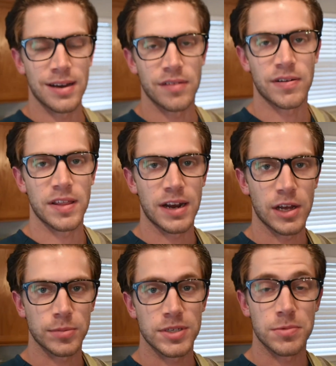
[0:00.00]
I find that it
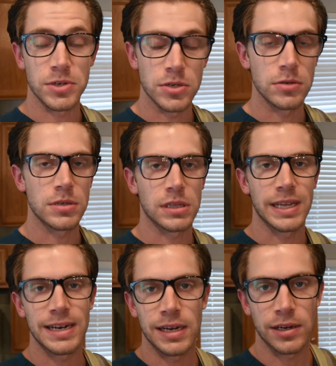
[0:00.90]
helps to reduce
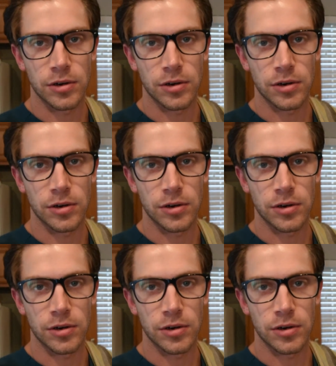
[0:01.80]
late night